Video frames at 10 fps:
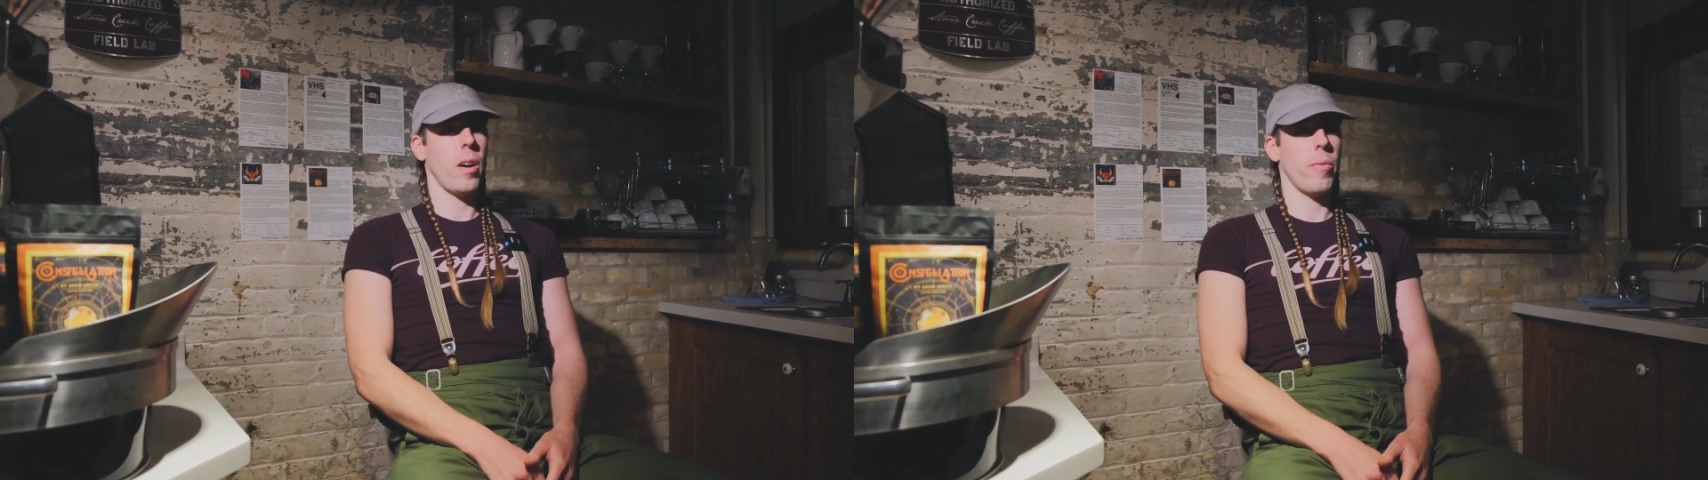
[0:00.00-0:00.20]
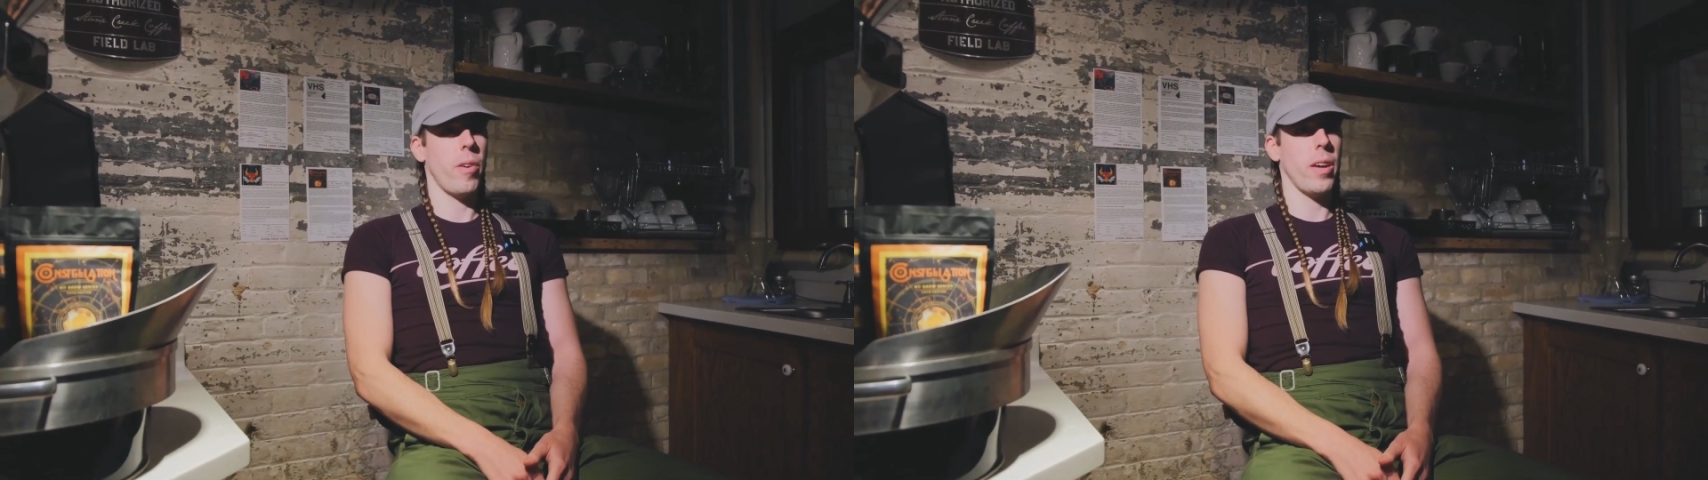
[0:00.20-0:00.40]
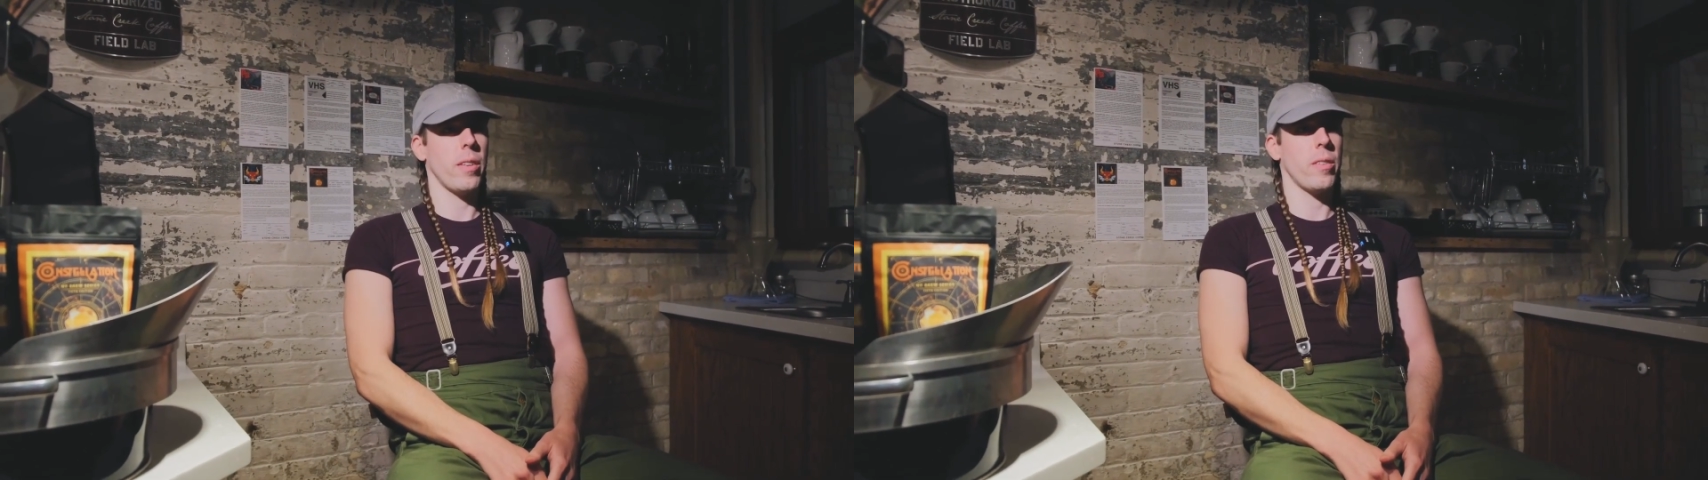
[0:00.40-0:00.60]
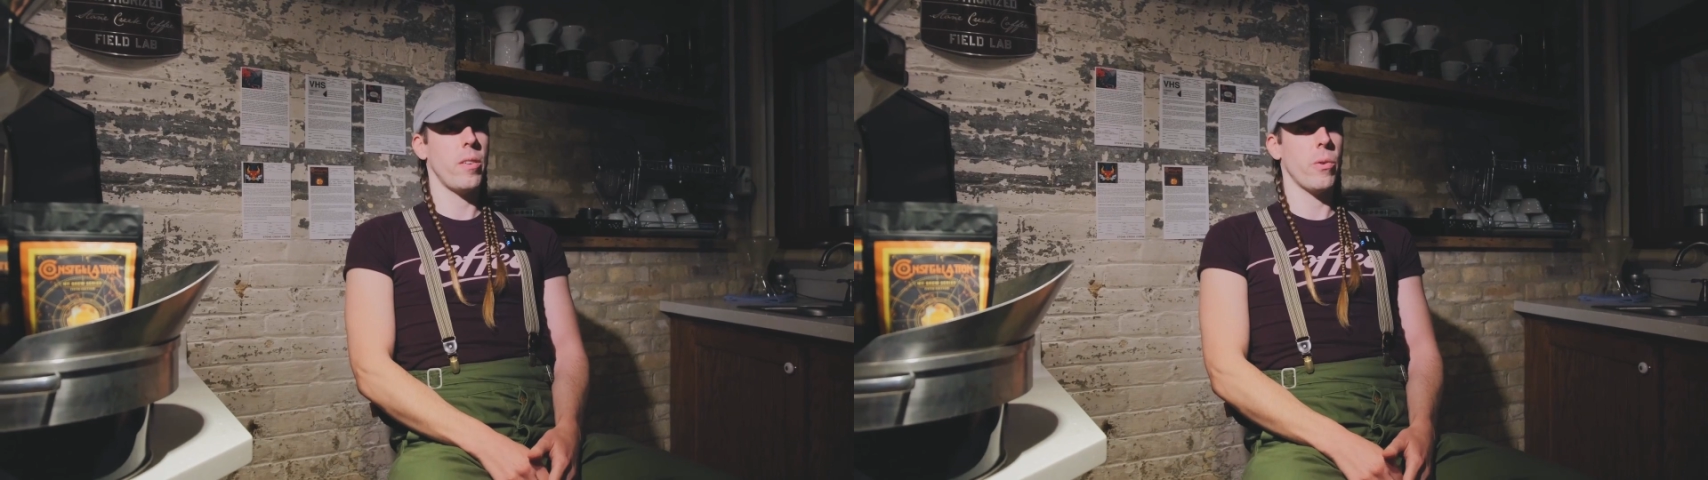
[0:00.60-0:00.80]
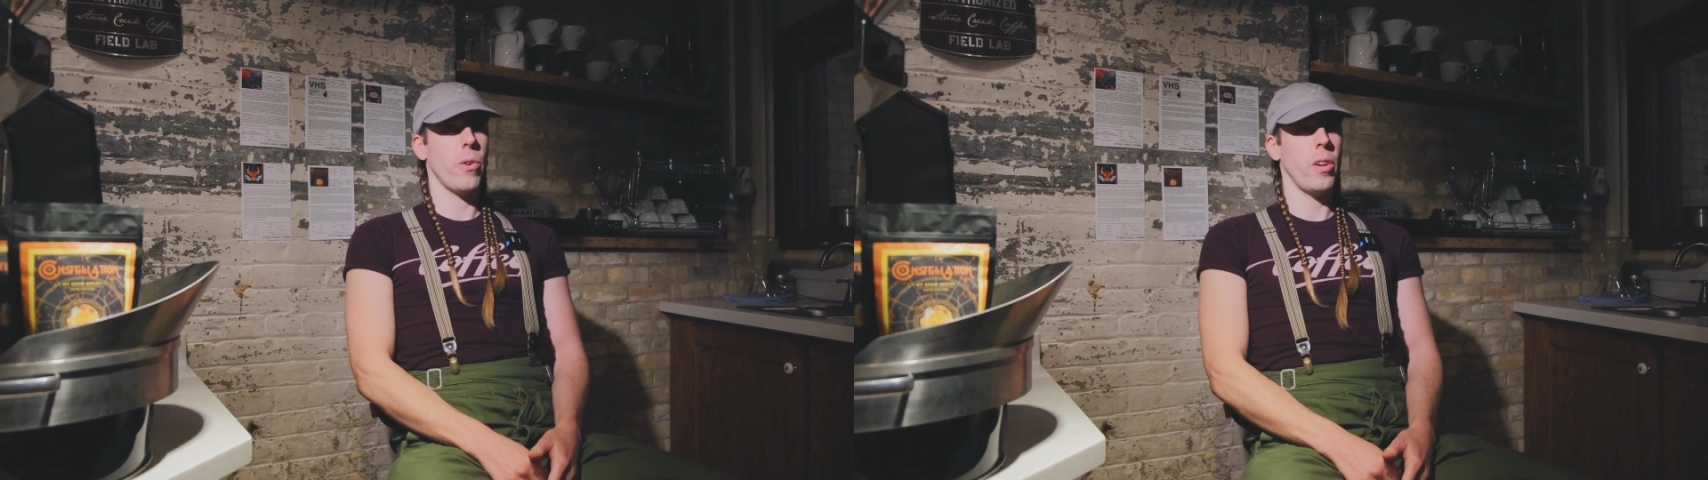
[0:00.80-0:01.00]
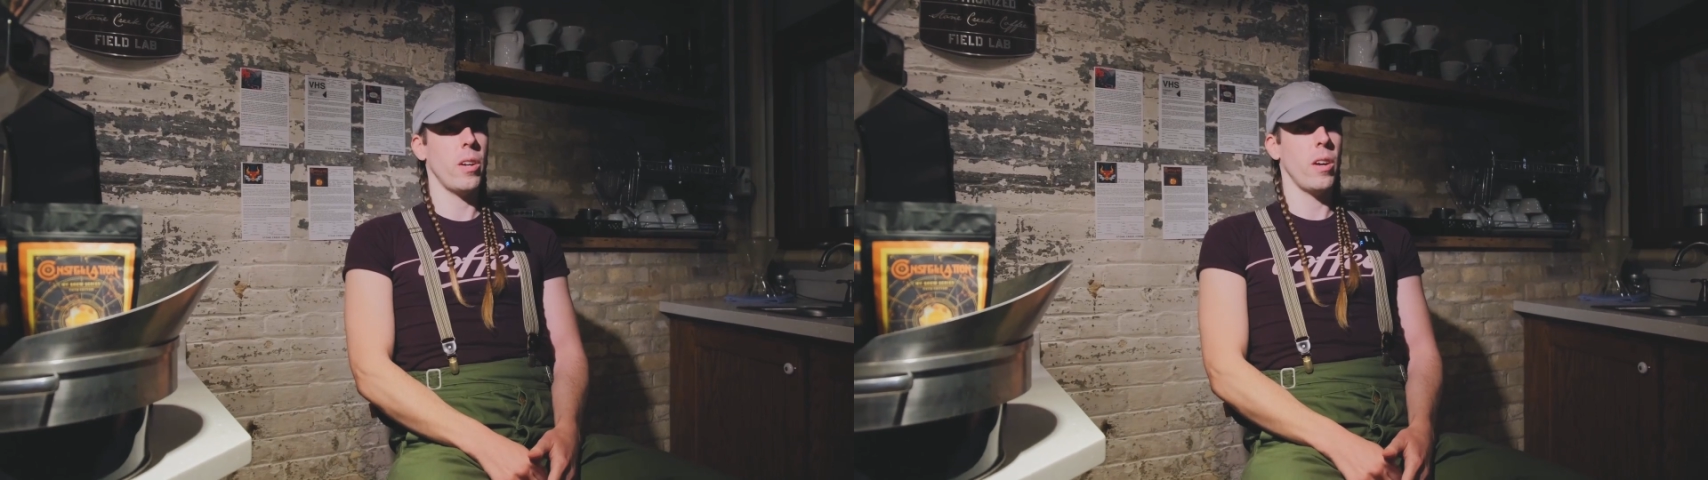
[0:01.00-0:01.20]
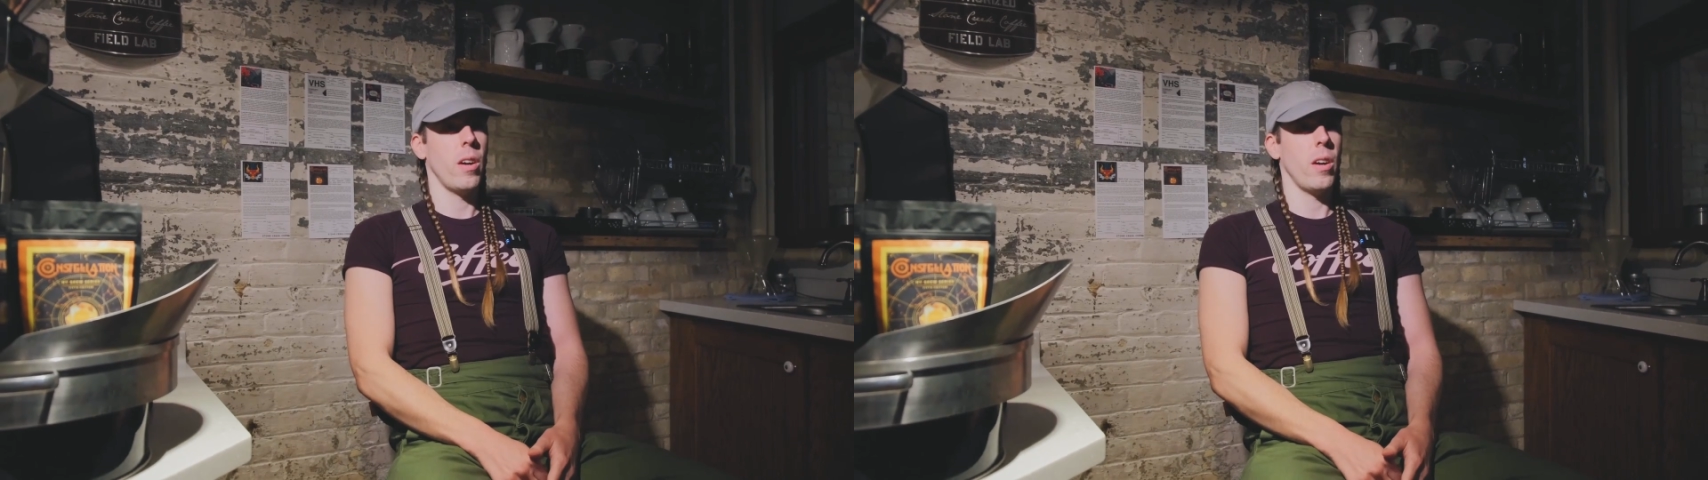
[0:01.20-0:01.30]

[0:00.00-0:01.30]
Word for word: Cafe at Stone Creek.